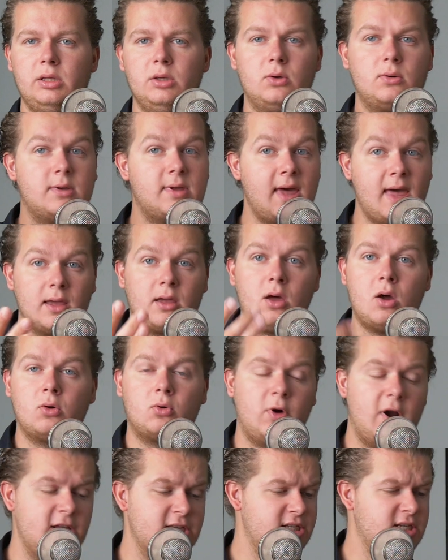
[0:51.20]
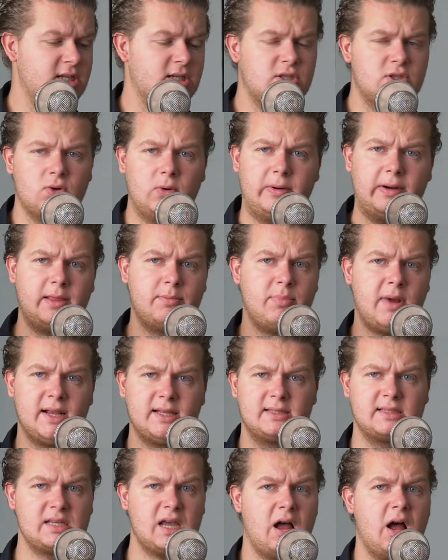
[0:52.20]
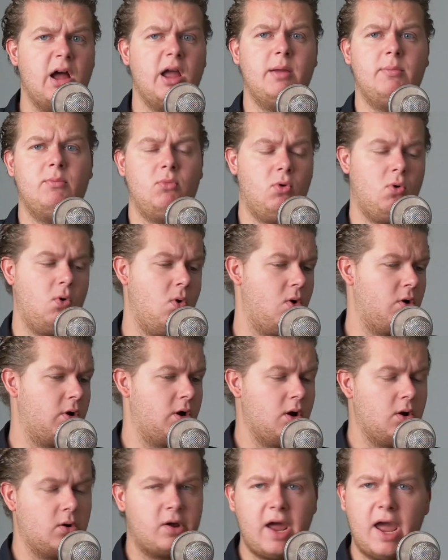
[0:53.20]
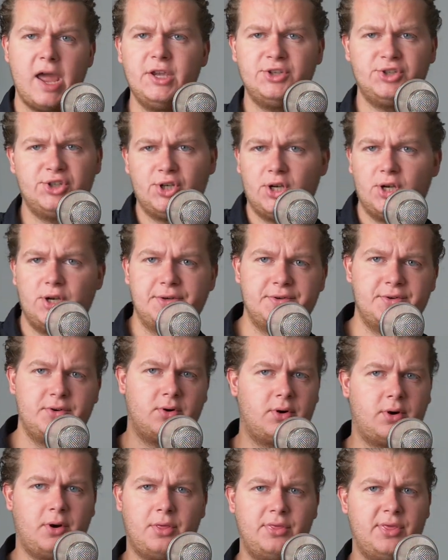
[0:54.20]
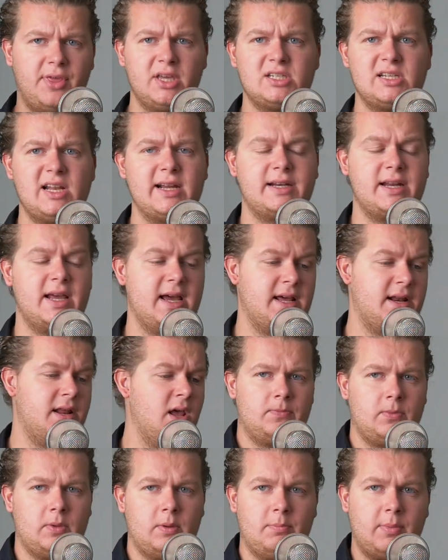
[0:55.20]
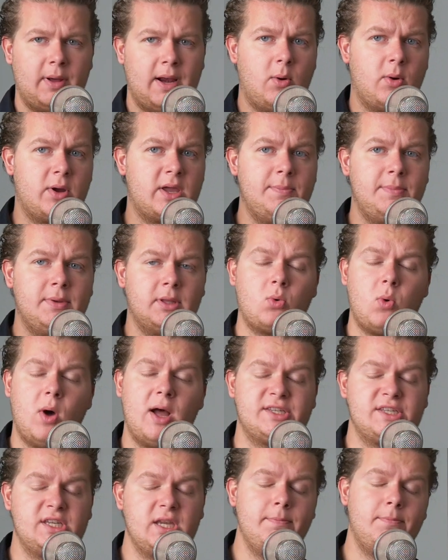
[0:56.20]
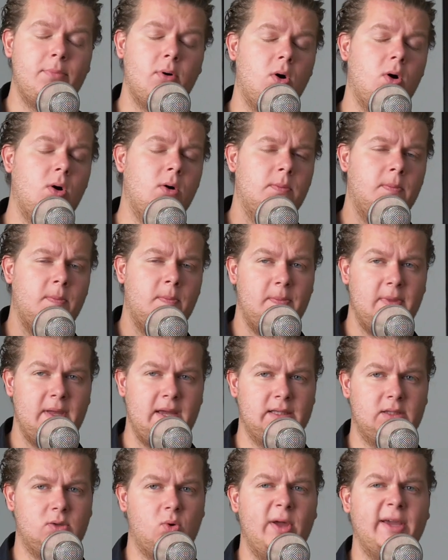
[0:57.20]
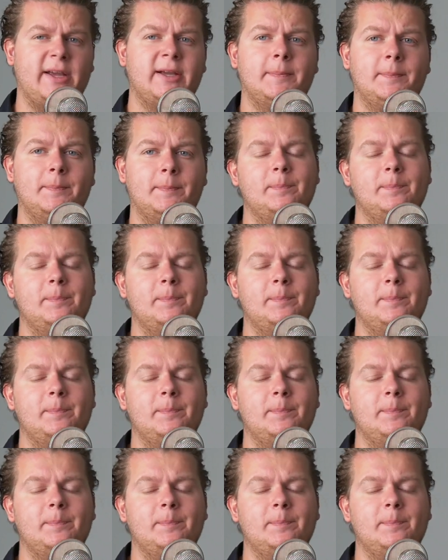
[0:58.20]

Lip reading: You can go crazy and sort it by time or location or things like that, but I will keep it quite simple and quick.